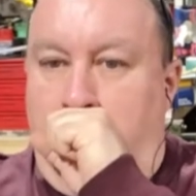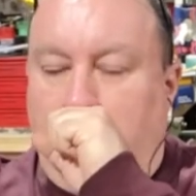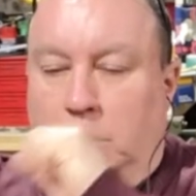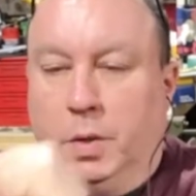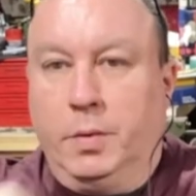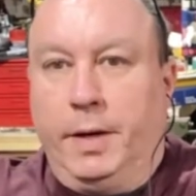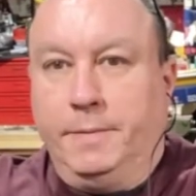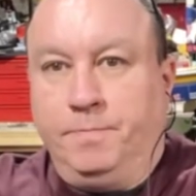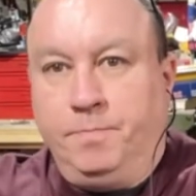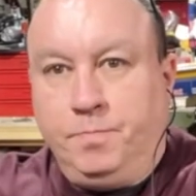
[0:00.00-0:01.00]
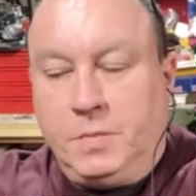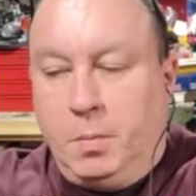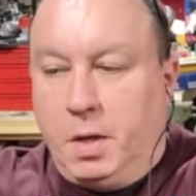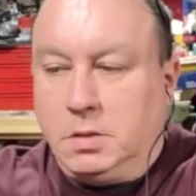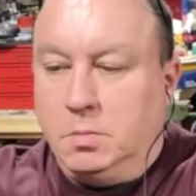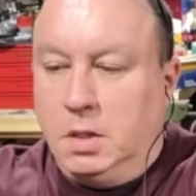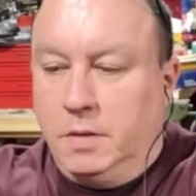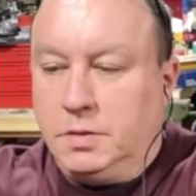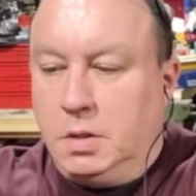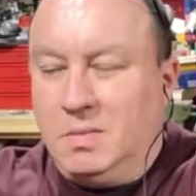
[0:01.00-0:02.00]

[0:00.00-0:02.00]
So anyway, bought some gloves, and I'm